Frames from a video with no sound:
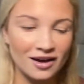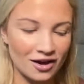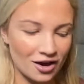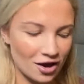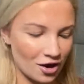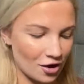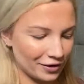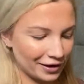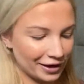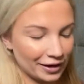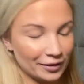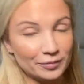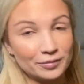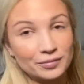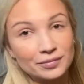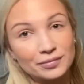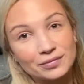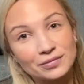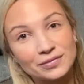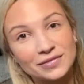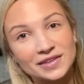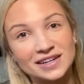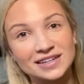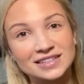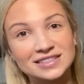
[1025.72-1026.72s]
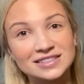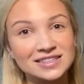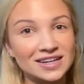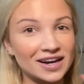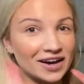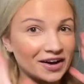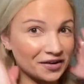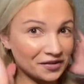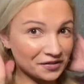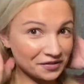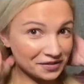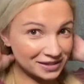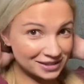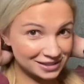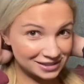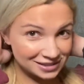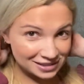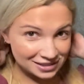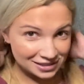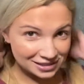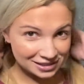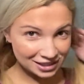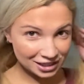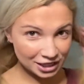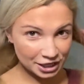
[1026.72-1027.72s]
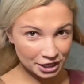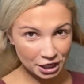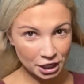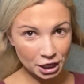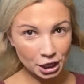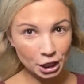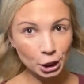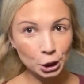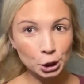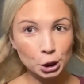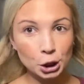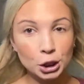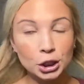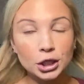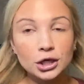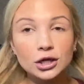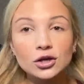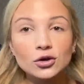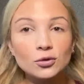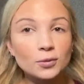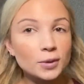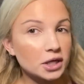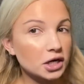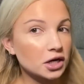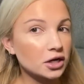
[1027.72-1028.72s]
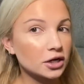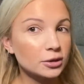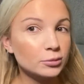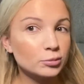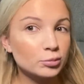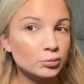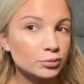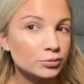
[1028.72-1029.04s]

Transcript: Okay, so here we are.